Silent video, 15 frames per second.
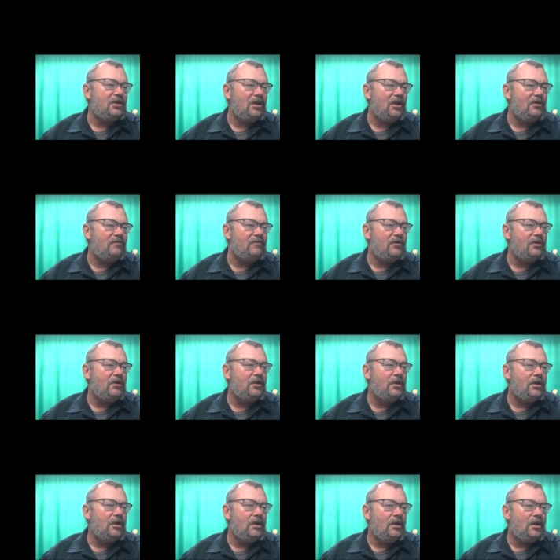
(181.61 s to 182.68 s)
of
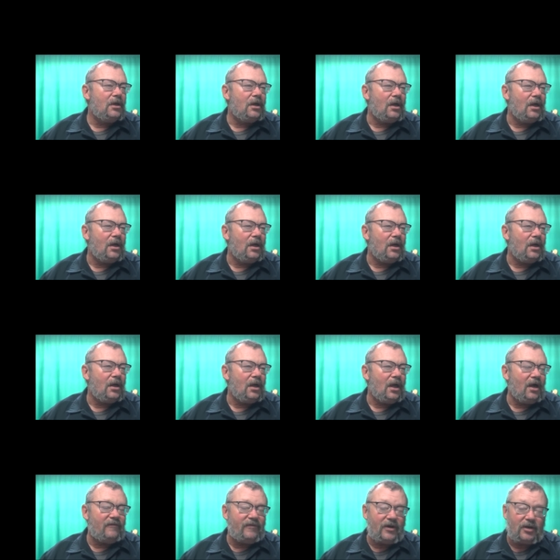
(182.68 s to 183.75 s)

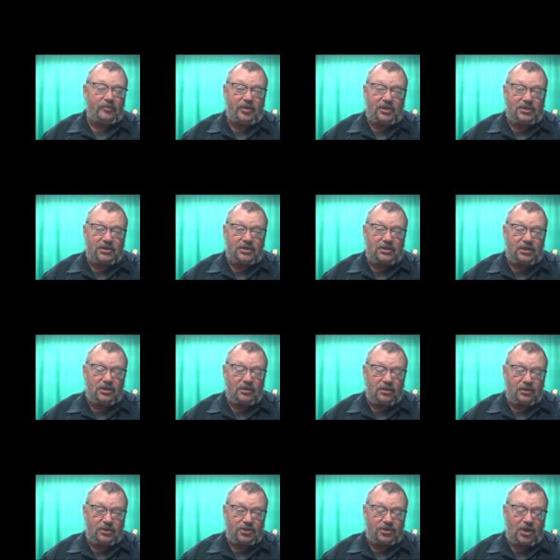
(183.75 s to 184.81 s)
steel
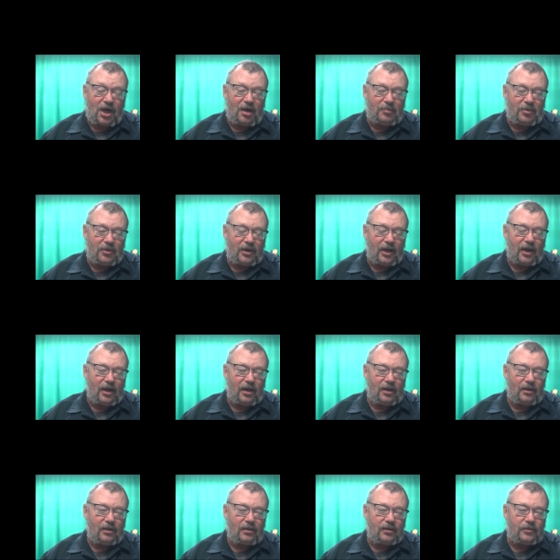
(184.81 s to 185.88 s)
in the shop,
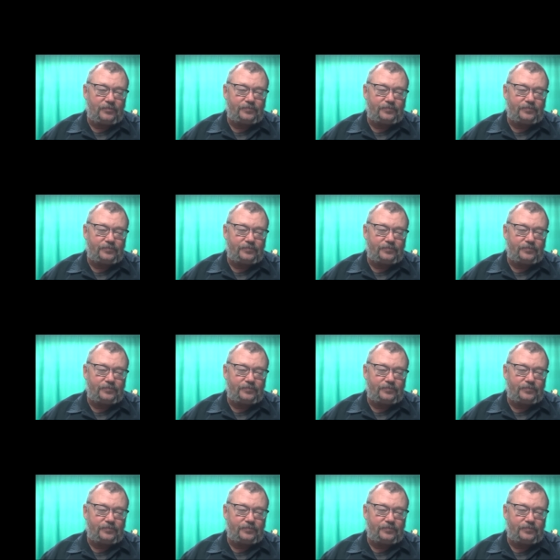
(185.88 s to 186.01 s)
and